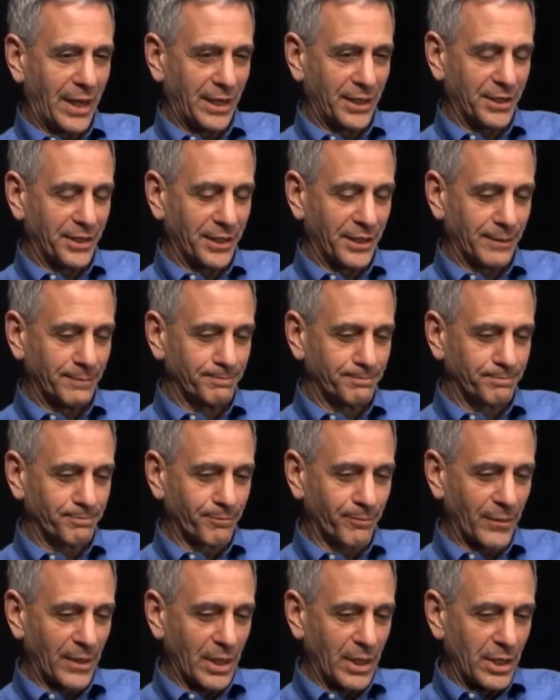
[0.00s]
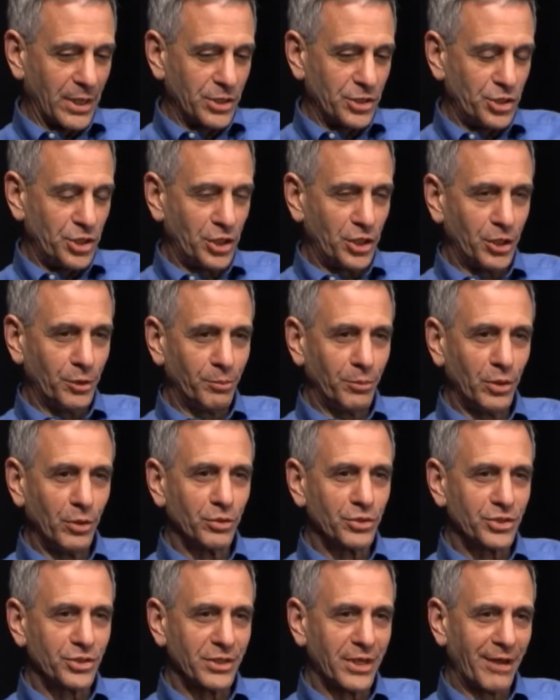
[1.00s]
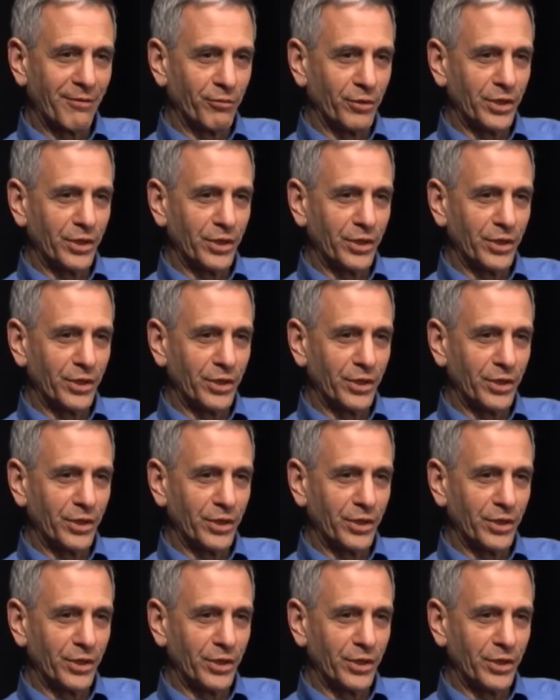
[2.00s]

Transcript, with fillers: And uh, she commutes